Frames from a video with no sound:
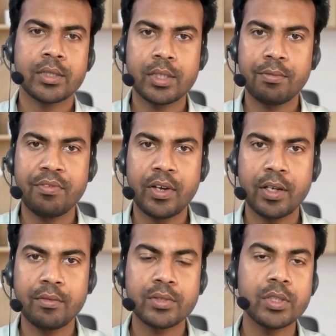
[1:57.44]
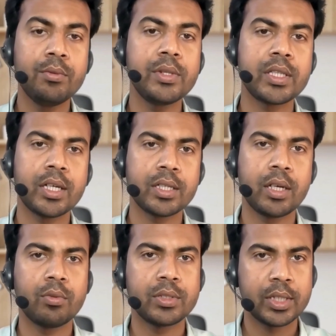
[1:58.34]
Step 5. Server-side
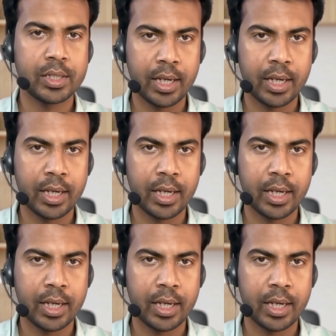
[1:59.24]
conversion